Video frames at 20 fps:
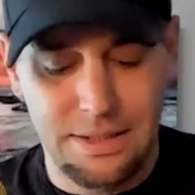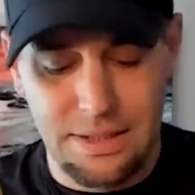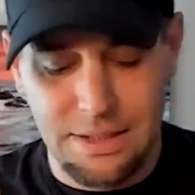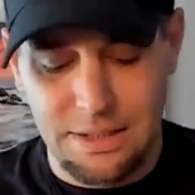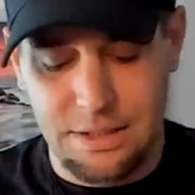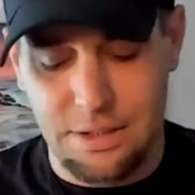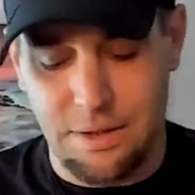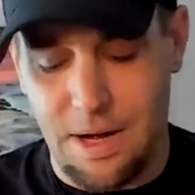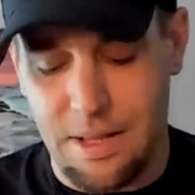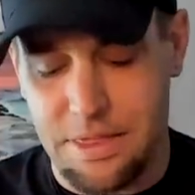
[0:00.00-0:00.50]

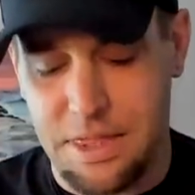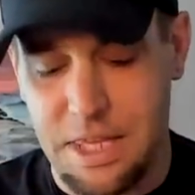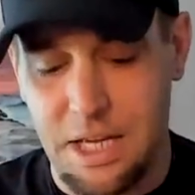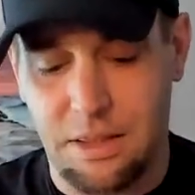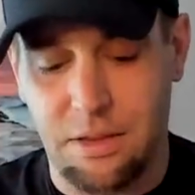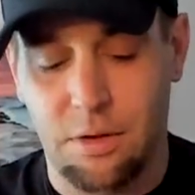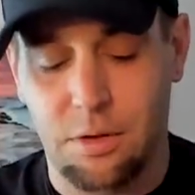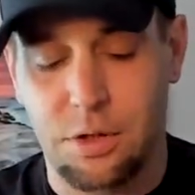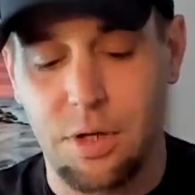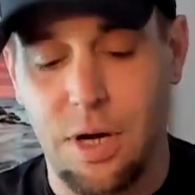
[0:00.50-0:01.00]
So I
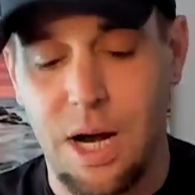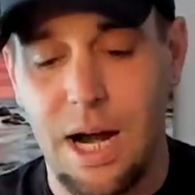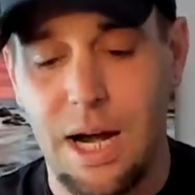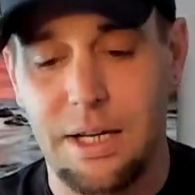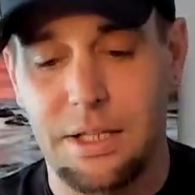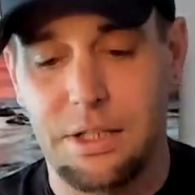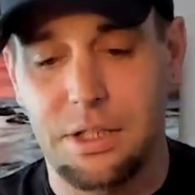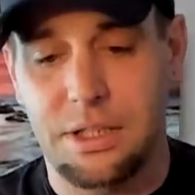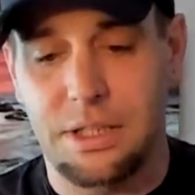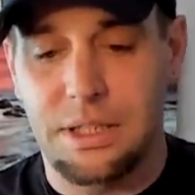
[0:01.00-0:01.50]
think they're trying
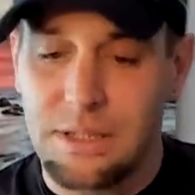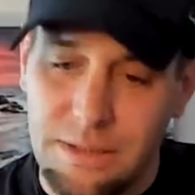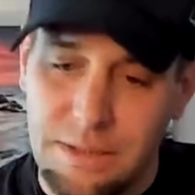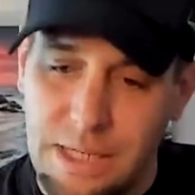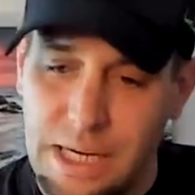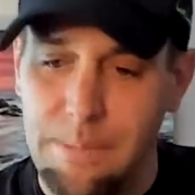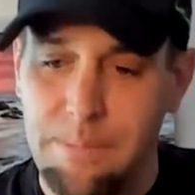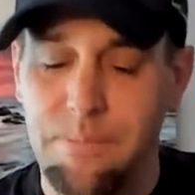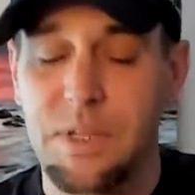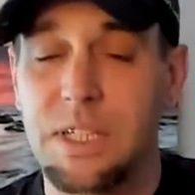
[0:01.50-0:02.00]
to just
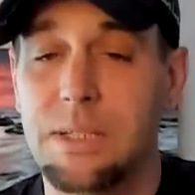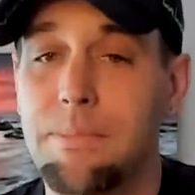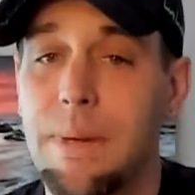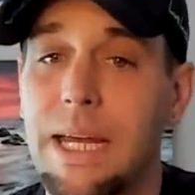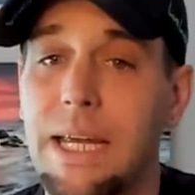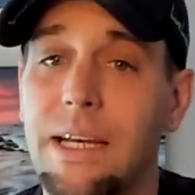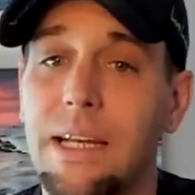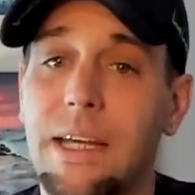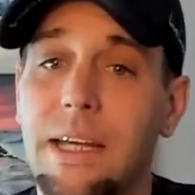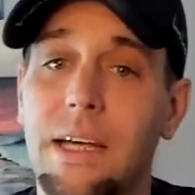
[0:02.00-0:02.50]
keep this
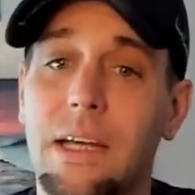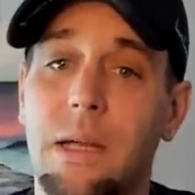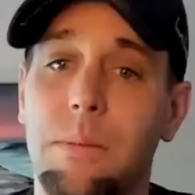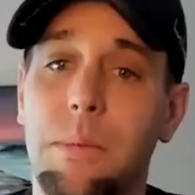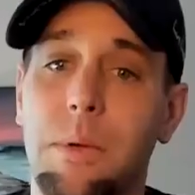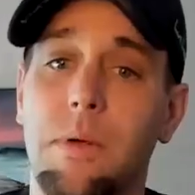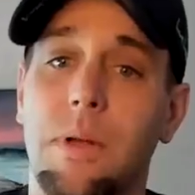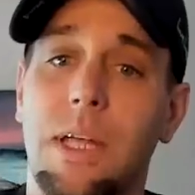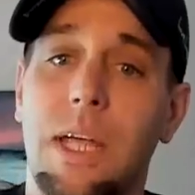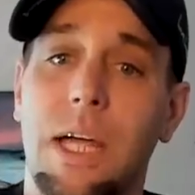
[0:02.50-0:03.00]
mainly at
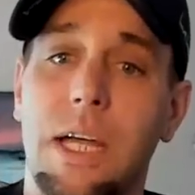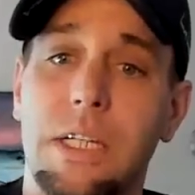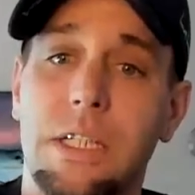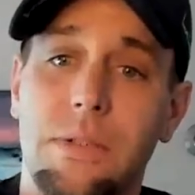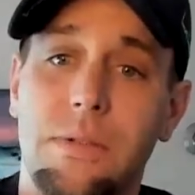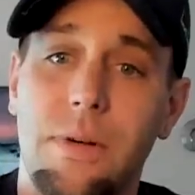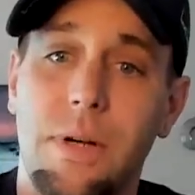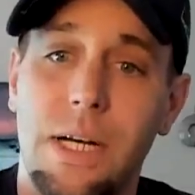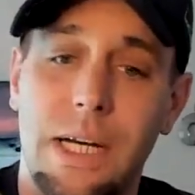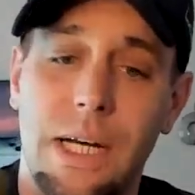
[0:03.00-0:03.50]

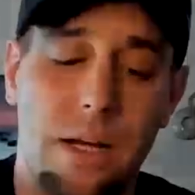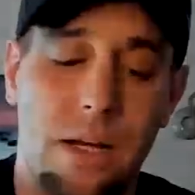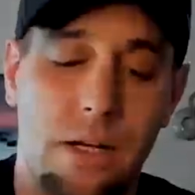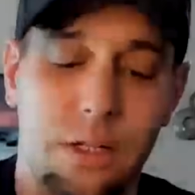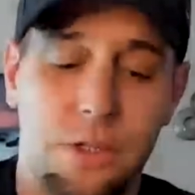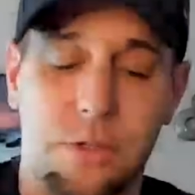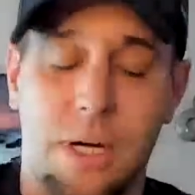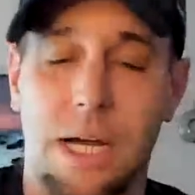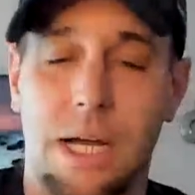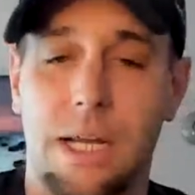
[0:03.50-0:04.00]
communication right
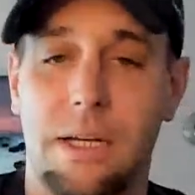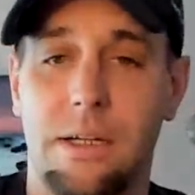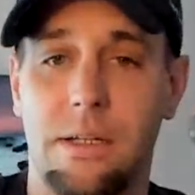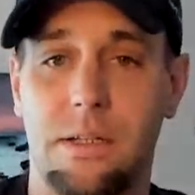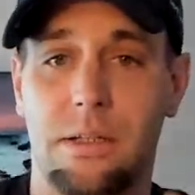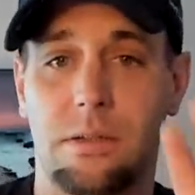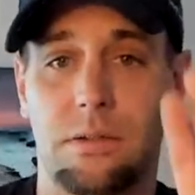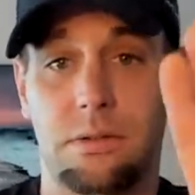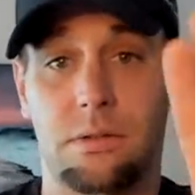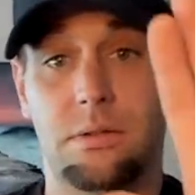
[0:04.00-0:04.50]
and trying
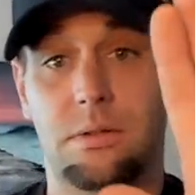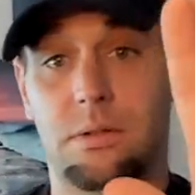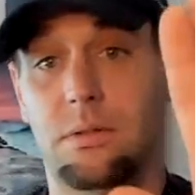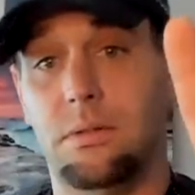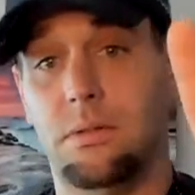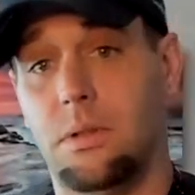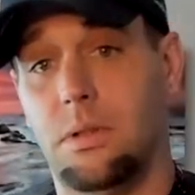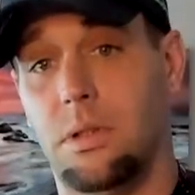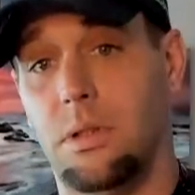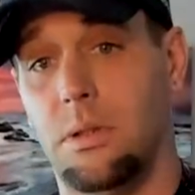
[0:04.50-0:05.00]
to...
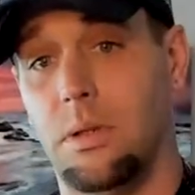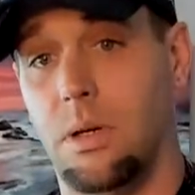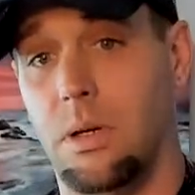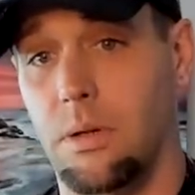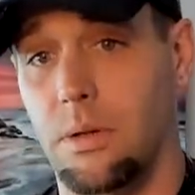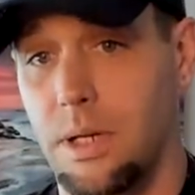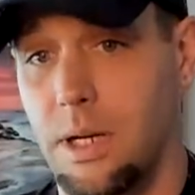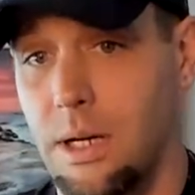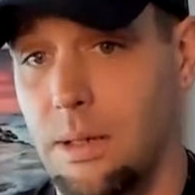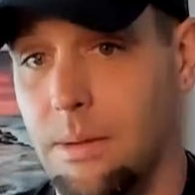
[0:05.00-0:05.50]
Whoa,
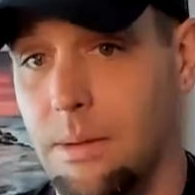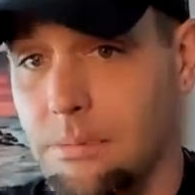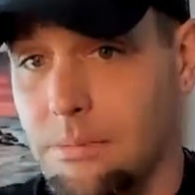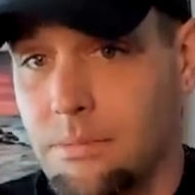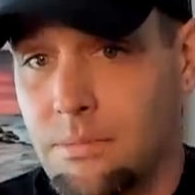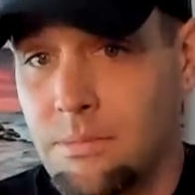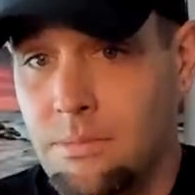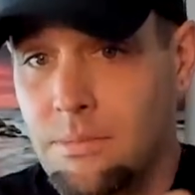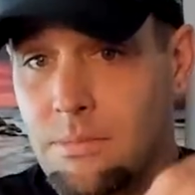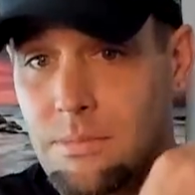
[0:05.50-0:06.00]
hold up.
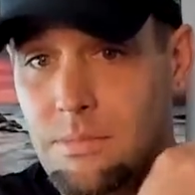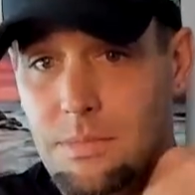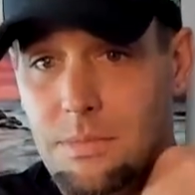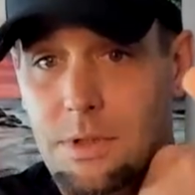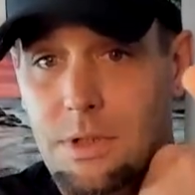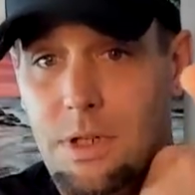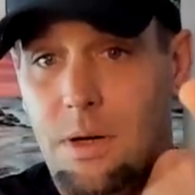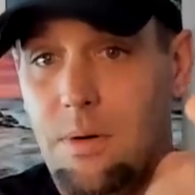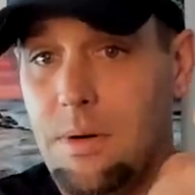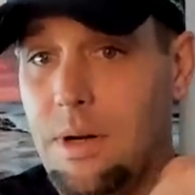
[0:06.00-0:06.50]

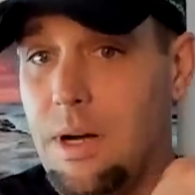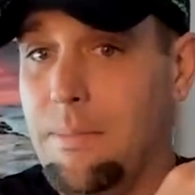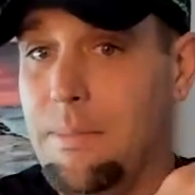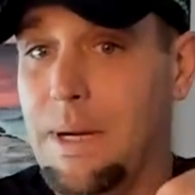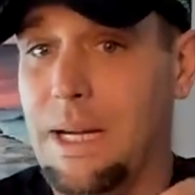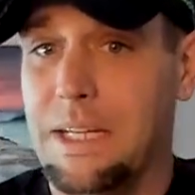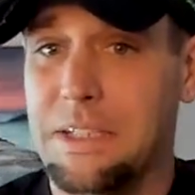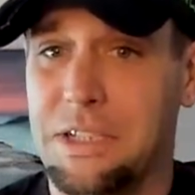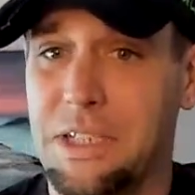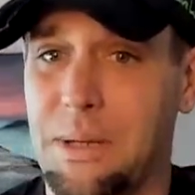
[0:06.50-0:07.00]
Hold up,
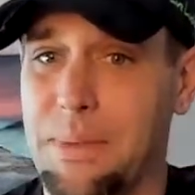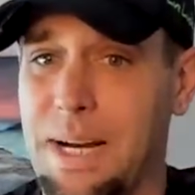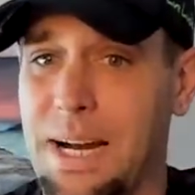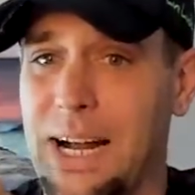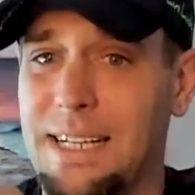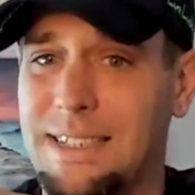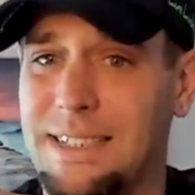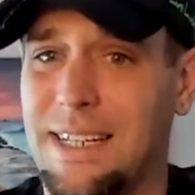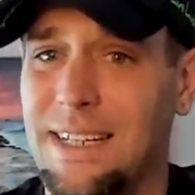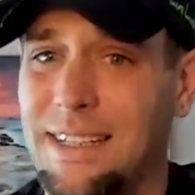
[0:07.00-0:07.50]
man.
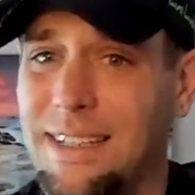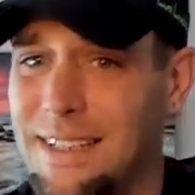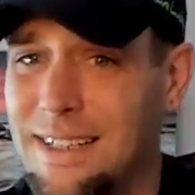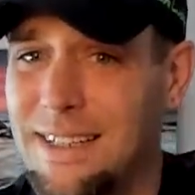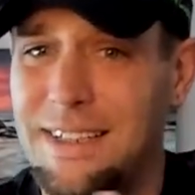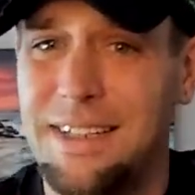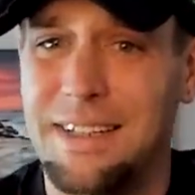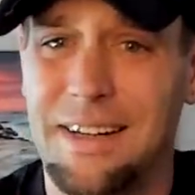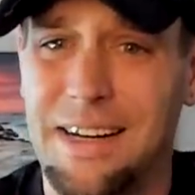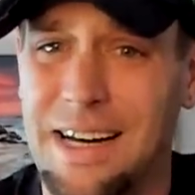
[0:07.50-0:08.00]
Gemini's getting in here.